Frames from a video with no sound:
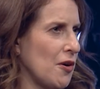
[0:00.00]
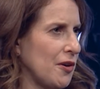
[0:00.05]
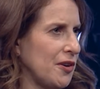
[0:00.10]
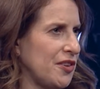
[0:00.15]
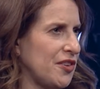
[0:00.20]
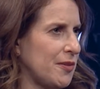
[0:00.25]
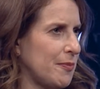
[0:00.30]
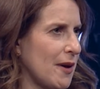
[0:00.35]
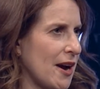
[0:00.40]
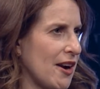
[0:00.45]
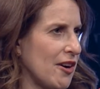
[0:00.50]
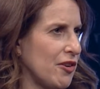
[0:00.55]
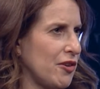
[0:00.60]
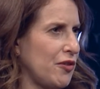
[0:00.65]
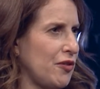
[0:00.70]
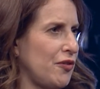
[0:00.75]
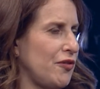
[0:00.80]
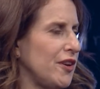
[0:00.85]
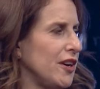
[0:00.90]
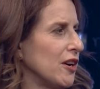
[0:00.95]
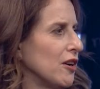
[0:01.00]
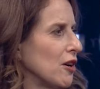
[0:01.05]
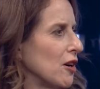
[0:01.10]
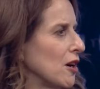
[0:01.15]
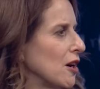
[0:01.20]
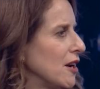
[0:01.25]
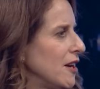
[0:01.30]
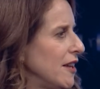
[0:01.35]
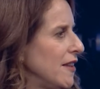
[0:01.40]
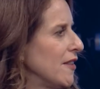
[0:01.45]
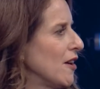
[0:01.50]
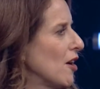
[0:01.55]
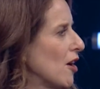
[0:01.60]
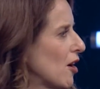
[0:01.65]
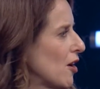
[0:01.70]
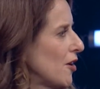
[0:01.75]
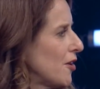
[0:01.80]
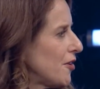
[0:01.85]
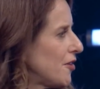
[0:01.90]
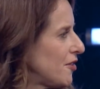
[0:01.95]
inspires fear in the
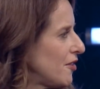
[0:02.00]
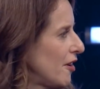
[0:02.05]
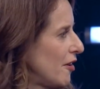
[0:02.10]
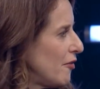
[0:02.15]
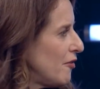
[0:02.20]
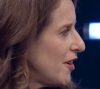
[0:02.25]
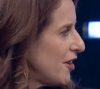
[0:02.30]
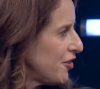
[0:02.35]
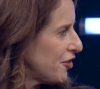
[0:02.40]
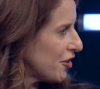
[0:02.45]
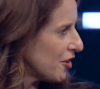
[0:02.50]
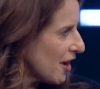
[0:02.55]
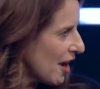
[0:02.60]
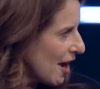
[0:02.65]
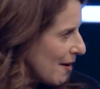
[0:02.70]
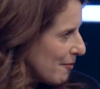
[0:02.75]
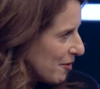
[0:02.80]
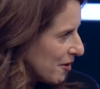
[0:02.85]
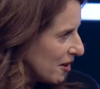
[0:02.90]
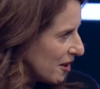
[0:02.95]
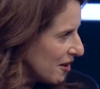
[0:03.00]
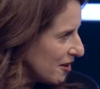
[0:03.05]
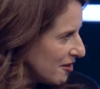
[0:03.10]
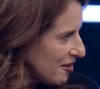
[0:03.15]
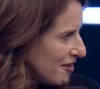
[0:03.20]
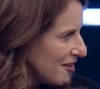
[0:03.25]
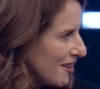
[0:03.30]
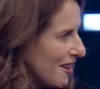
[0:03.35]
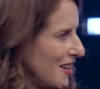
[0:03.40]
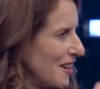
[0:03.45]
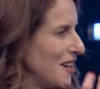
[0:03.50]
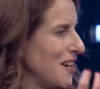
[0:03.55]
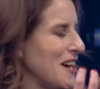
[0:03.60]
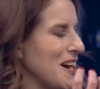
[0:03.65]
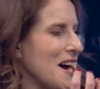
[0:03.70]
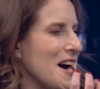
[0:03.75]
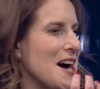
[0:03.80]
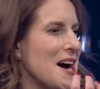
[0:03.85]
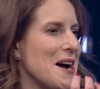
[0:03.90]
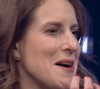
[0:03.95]
hearts of venture capitalists.
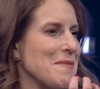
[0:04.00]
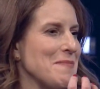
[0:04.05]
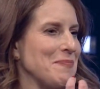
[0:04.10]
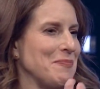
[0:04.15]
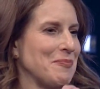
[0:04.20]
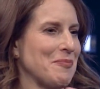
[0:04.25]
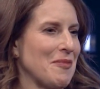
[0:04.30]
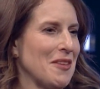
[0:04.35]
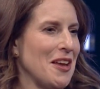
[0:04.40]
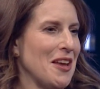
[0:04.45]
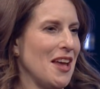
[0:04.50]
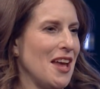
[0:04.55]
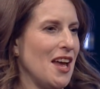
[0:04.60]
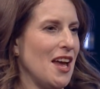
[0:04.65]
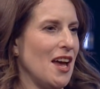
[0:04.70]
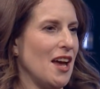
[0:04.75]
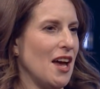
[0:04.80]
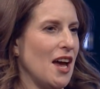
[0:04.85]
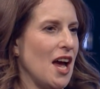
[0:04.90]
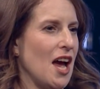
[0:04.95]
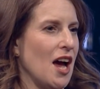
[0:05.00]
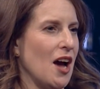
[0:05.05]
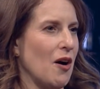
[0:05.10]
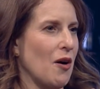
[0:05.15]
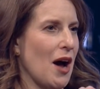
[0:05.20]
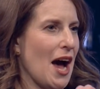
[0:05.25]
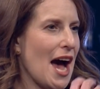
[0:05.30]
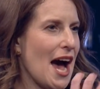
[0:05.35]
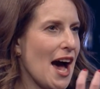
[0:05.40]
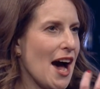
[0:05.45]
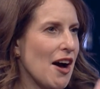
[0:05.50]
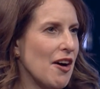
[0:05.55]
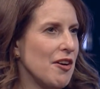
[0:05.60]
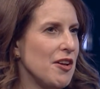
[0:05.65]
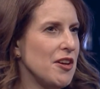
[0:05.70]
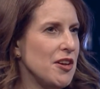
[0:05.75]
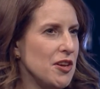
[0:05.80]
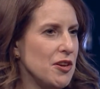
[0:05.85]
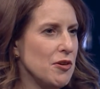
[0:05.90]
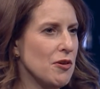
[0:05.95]
Um, how do
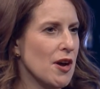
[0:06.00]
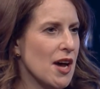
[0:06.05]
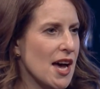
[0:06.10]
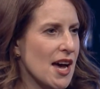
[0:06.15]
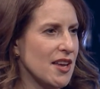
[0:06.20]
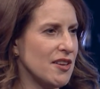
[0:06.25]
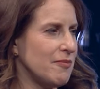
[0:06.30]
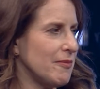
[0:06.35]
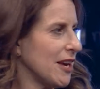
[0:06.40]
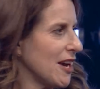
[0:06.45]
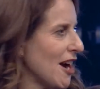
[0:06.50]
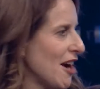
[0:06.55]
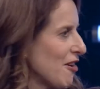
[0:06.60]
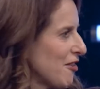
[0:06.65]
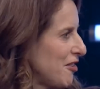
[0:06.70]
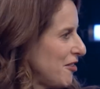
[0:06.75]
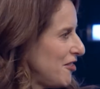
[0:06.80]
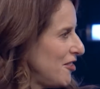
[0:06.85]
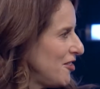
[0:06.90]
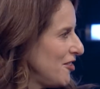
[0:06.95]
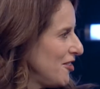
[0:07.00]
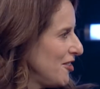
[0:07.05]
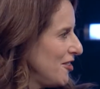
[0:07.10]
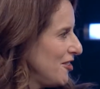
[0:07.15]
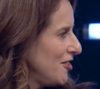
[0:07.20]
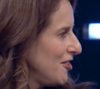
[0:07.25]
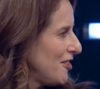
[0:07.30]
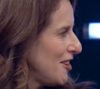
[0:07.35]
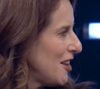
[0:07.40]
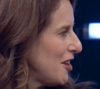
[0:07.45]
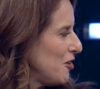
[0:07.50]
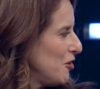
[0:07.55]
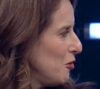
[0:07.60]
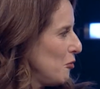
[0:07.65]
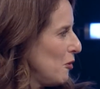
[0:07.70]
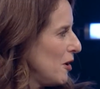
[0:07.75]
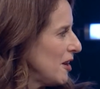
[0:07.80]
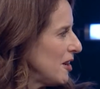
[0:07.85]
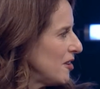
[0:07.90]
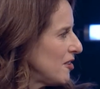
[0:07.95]
you guys make hiring decisions and who
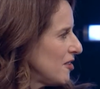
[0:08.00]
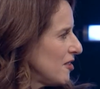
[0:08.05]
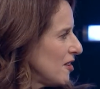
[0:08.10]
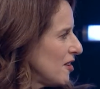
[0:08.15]
wins?